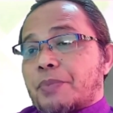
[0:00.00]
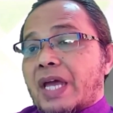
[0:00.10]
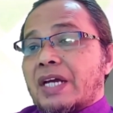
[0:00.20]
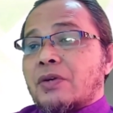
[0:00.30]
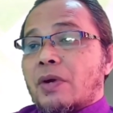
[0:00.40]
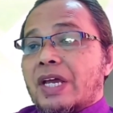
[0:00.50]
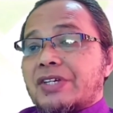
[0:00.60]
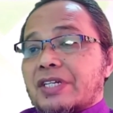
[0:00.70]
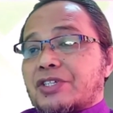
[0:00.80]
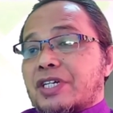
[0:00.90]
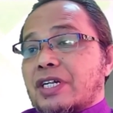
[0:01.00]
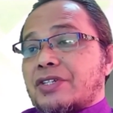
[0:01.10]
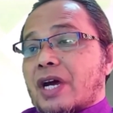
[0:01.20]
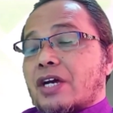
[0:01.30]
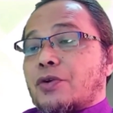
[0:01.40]
Prior knowledge and
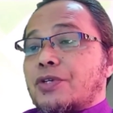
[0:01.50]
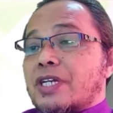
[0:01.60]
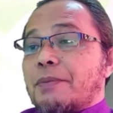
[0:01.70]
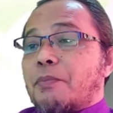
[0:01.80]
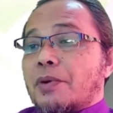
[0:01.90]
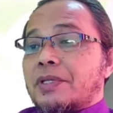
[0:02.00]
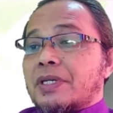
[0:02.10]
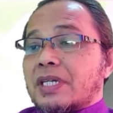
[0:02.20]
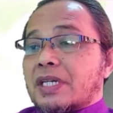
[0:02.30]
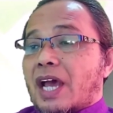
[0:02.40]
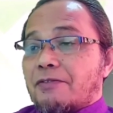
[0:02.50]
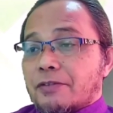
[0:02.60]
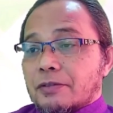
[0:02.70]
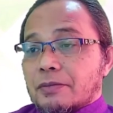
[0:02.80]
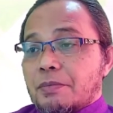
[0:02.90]
skills are crucially important and
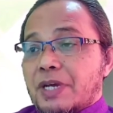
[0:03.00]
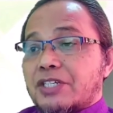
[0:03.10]
helpful.